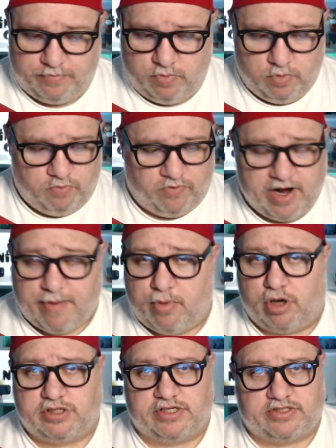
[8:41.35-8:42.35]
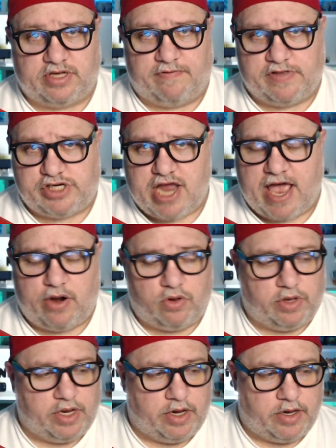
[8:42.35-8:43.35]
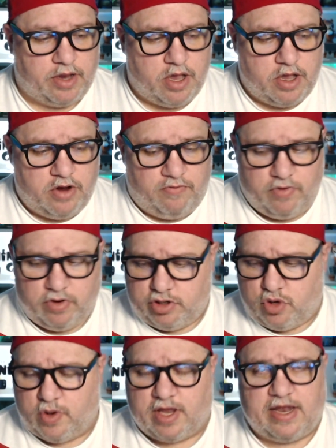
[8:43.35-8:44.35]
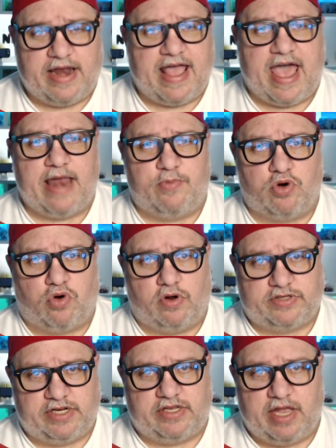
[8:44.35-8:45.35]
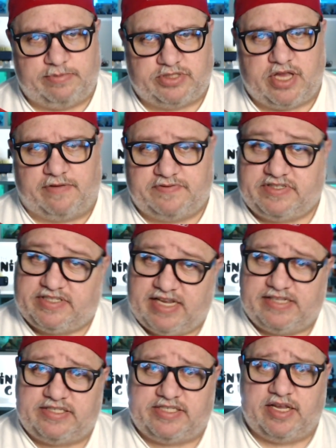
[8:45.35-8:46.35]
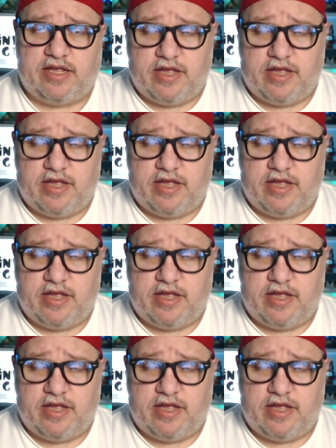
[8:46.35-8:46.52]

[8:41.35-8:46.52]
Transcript: re-emergence of the channel and really doing a lot of Animal Crossing type stuff since